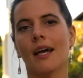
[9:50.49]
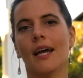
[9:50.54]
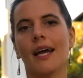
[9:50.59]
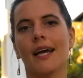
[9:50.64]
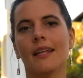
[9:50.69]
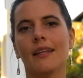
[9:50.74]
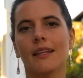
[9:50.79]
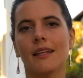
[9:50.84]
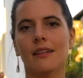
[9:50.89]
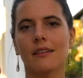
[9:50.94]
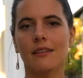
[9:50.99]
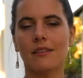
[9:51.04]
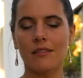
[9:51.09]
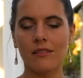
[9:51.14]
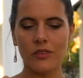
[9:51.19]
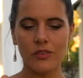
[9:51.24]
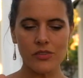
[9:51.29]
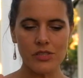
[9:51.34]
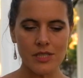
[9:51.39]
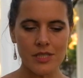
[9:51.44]
And then
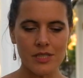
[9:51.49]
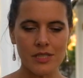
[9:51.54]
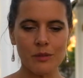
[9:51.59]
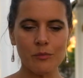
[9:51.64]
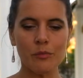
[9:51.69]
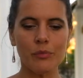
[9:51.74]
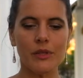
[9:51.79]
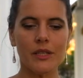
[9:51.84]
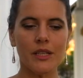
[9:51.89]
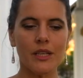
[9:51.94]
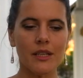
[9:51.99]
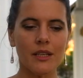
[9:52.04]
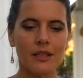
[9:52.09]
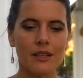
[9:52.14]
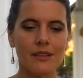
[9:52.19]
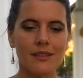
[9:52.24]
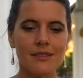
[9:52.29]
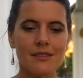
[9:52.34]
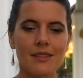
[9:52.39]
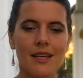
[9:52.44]
simply
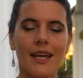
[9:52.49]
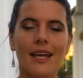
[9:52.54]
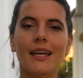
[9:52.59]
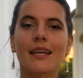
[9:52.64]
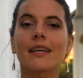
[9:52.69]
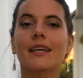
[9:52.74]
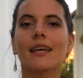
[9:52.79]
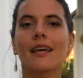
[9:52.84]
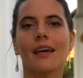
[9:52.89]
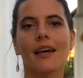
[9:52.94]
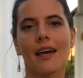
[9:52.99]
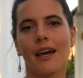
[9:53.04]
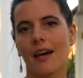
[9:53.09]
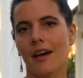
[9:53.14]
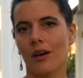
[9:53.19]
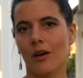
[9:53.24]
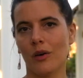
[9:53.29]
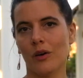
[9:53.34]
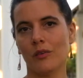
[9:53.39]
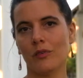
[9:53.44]
take
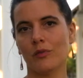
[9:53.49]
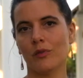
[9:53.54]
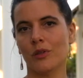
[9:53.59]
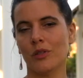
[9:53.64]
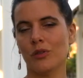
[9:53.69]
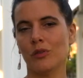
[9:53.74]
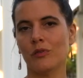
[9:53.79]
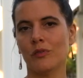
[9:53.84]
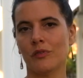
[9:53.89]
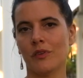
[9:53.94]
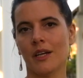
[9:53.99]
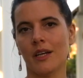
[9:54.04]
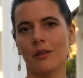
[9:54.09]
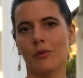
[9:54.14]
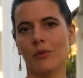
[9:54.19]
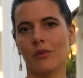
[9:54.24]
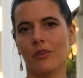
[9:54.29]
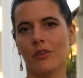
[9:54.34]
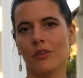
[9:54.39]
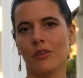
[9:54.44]
care of what you find
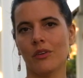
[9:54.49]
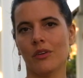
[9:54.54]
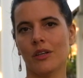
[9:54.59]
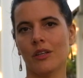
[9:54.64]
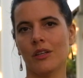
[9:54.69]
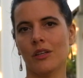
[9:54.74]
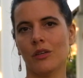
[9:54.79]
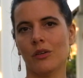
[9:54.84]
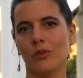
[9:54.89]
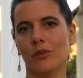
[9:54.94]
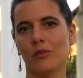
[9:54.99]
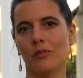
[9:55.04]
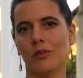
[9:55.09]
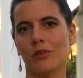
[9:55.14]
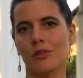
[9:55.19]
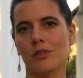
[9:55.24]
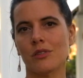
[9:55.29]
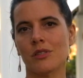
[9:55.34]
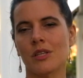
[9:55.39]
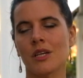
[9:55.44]
within your inner
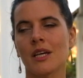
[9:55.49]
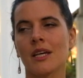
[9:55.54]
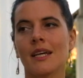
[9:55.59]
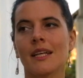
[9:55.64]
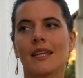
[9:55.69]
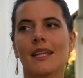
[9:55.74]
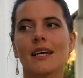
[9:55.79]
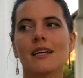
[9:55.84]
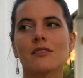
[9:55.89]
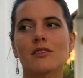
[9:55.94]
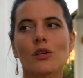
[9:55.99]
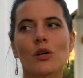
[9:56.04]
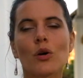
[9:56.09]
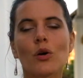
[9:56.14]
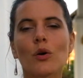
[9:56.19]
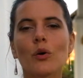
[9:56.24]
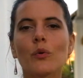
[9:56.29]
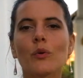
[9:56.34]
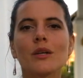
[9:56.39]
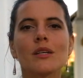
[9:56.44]
universe. There's
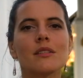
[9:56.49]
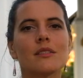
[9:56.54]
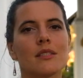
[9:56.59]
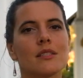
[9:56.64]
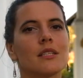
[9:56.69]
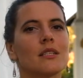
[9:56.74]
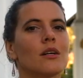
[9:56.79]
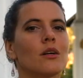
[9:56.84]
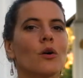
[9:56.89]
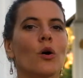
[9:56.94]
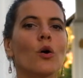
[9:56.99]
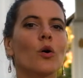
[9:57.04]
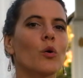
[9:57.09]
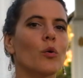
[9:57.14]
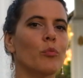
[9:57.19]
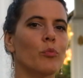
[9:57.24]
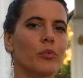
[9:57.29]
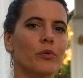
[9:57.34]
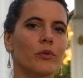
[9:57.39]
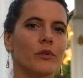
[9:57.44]
always the
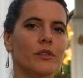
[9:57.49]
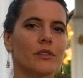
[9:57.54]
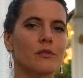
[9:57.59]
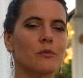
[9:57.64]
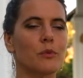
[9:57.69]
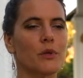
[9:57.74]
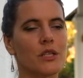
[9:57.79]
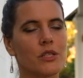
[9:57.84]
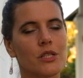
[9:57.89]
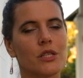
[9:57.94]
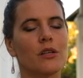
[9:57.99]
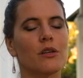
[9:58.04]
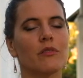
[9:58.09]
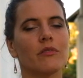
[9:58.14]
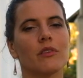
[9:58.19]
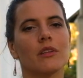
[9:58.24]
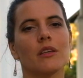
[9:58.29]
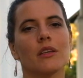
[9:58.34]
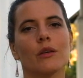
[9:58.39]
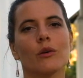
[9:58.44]
hope, especially of
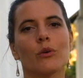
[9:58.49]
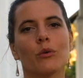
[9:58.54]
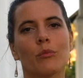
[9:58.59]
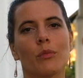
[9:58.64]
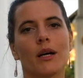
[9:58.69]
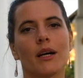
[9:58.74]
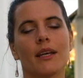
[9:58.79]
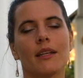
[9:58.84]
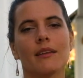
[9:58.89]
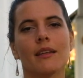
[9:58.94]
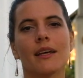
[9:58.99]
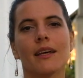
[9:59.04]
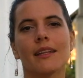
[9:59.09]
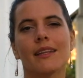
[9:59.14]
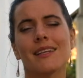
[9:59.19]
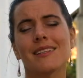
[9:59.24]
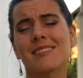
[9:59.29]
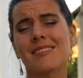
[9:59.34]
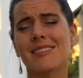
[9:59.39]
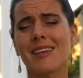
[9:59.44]
the ego mind,
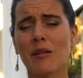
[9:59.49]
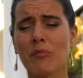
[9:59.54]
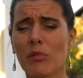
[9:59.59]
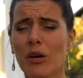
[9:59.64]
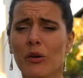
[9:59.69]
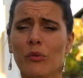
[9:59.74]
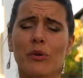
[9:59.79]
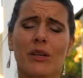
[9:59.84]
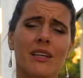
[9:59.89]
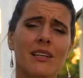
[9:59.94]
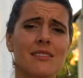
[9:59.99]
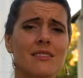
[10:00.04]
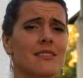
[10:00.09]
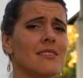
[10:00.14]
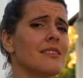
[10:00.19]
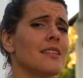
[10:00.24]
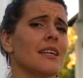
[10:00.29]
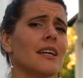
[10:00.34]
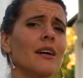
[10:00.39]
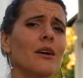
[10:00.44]
that somehow we can
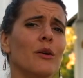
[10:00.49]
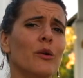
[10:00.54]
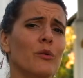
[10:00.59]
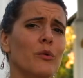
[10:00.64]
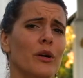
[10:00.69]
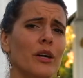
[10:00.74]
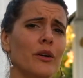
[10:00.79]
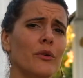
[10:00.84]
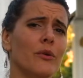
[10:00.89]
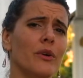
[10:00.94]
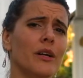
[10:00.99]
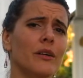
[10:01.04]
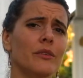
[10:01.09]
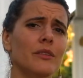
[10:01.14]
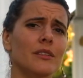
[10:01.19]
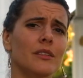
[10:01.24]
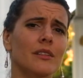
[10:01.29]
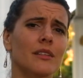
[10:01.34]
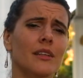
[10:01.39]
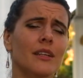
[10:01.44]
sneak our way around
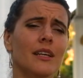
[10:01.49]
it.